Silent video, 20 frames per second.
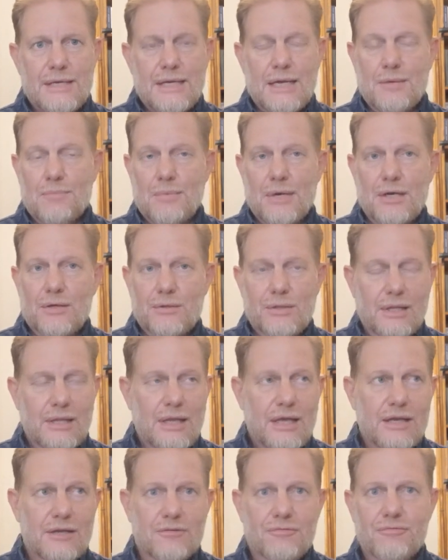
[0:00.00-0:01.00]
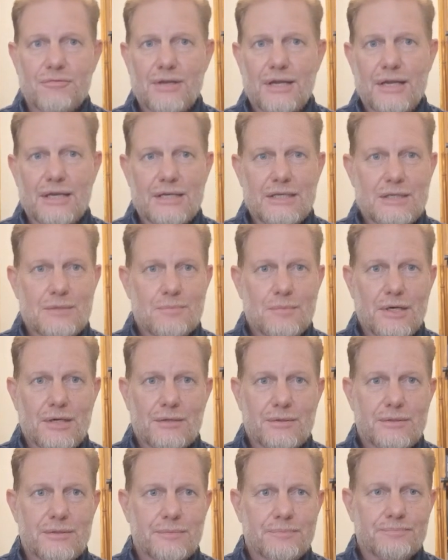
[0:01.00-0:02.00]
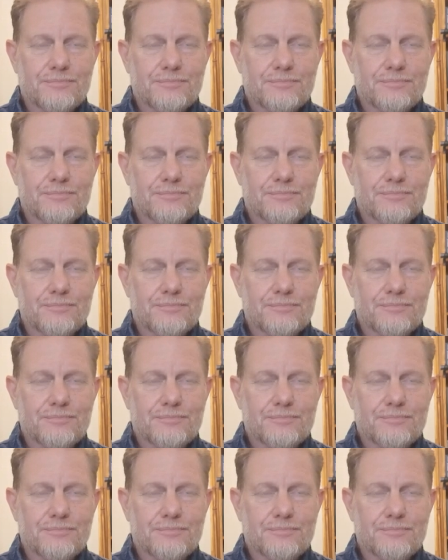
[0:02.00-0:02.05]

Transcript: about life and about